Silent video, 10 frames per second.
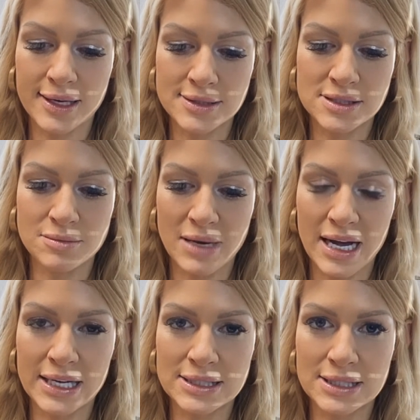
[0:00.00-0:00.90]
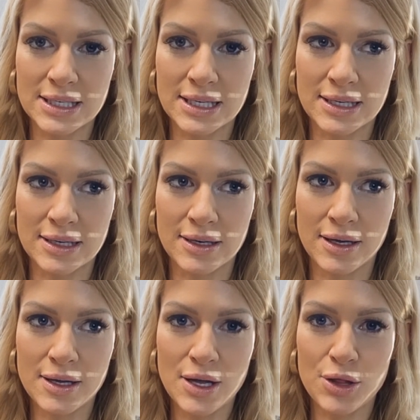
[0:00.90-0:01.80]
gets your mind in
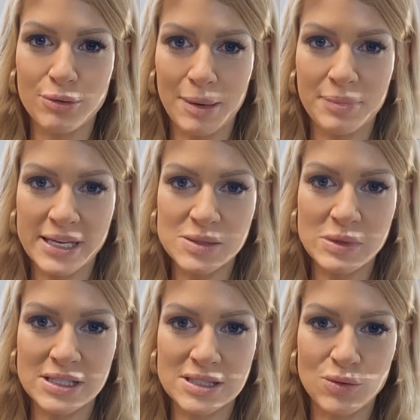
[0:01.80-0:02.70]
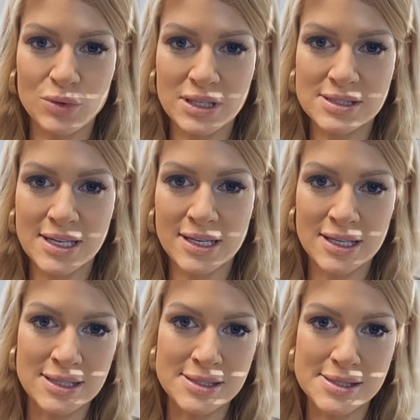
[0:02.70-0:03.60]
the right place because real estate
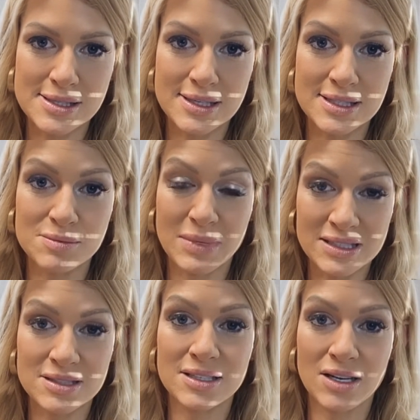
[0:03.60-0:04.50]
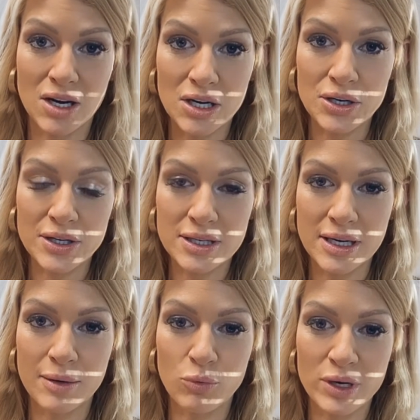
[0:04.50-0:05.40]
is is mentally hard.
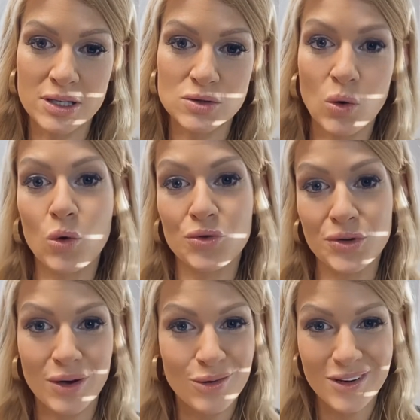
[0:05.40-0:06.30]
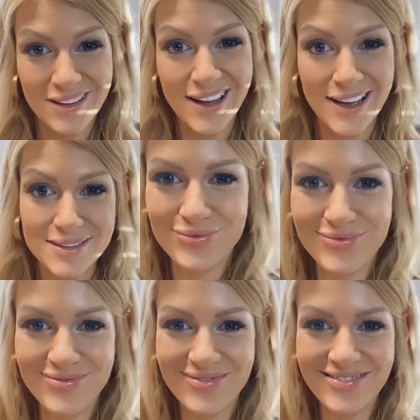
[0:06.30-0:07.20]
Um, we get told no a lot
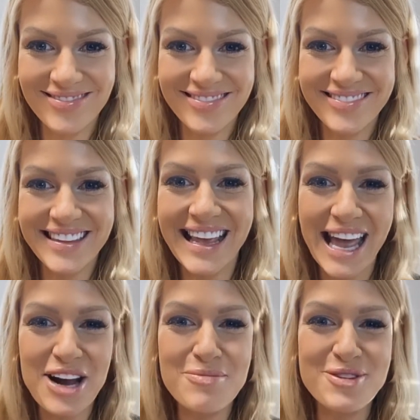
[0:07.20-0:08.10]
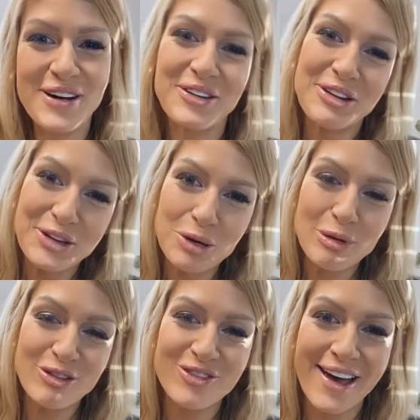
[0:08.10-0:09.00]
I hope you found a little
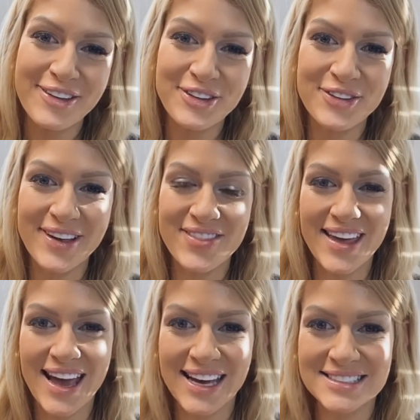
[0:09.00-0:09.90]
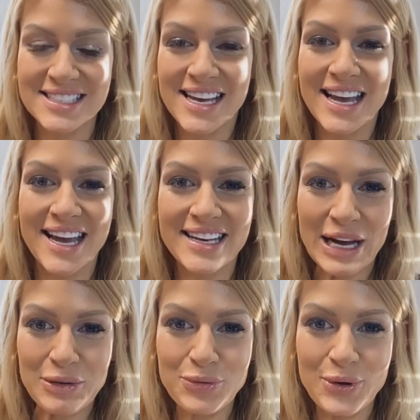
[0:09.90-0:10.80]
bit of value in that. And
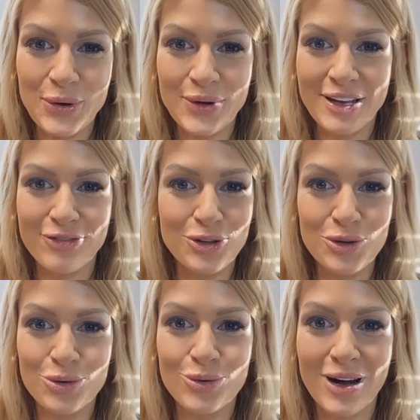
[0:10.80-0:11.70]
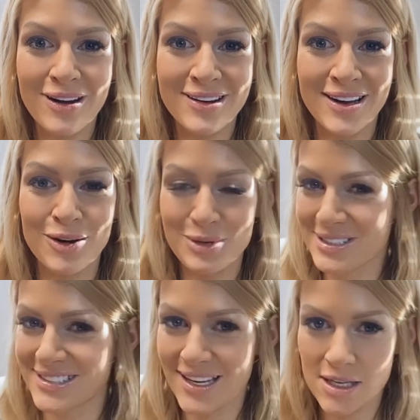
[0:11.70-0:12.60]
now you know if you are a real
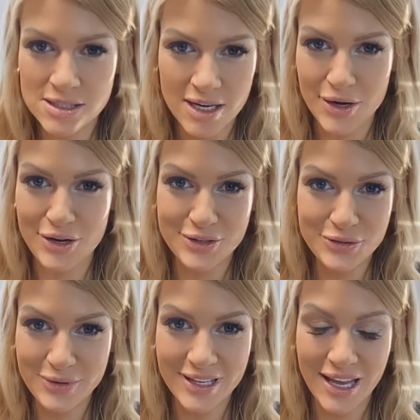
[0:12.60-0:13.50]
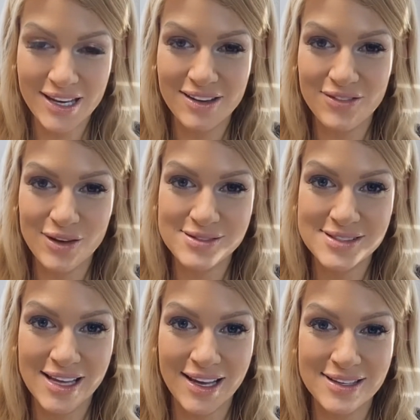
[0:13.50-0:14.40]
estate agent and you're doing any of those
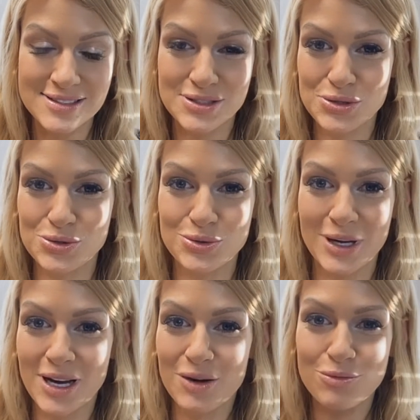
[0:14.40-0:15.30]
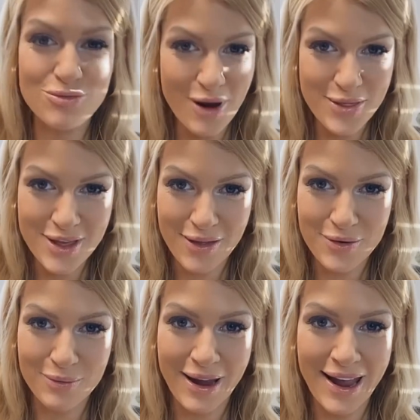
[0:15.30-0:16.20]
things to run the other
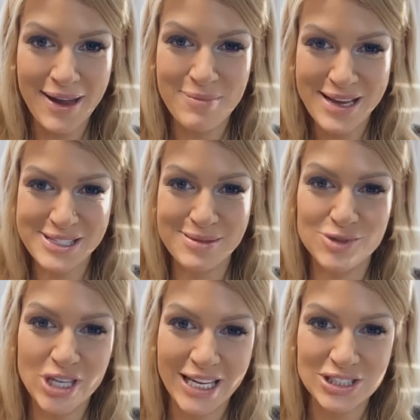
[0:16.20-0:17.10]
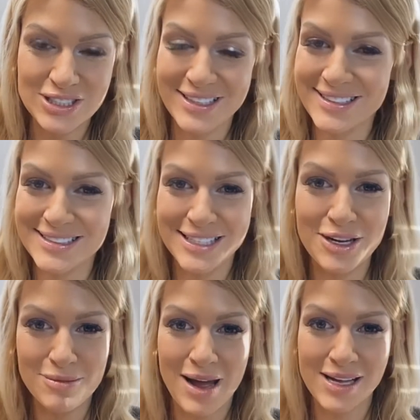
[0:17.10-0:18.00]
way, make some changes, get
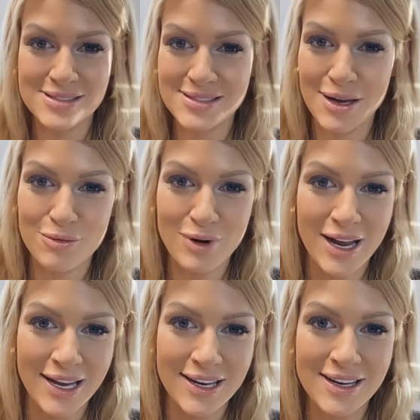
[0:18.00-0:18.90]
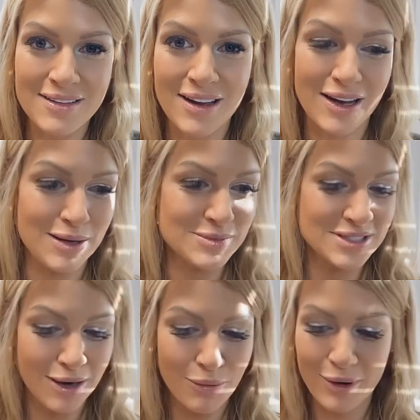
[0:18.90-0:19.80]
your mindset right, um,
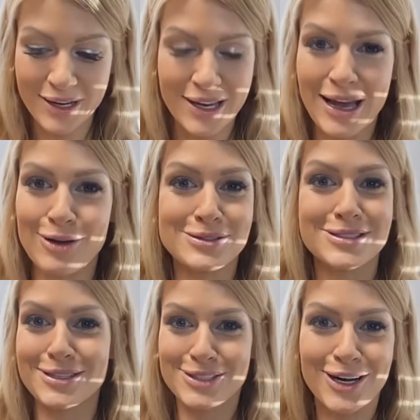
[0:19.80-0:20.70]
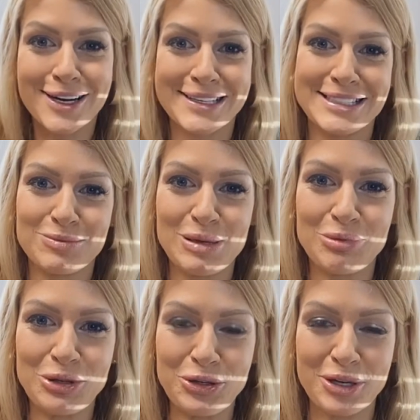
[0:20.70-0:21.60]
start working out, start talking to
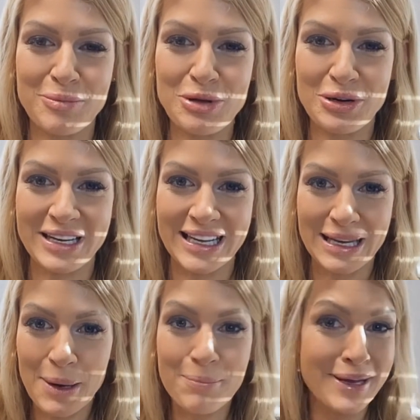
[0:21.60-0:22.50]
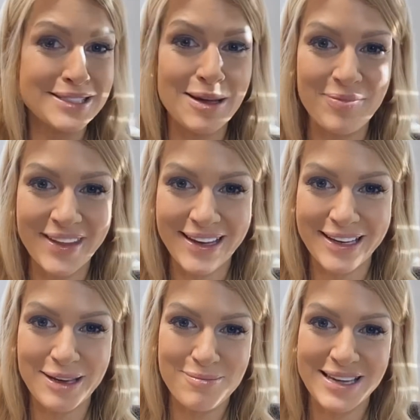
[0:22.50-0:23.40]
people in your community, pick something
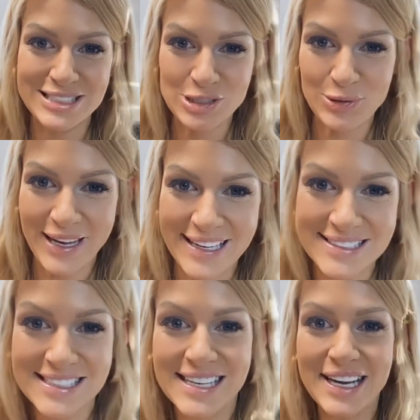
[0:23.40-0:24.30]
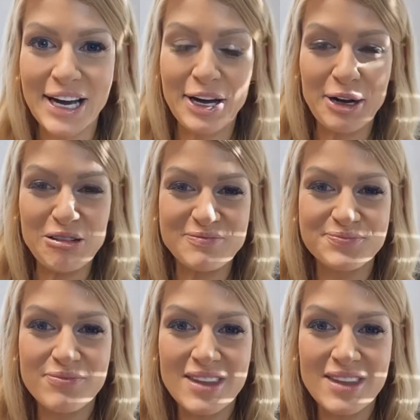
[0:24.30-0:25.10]
and commit to it. Um,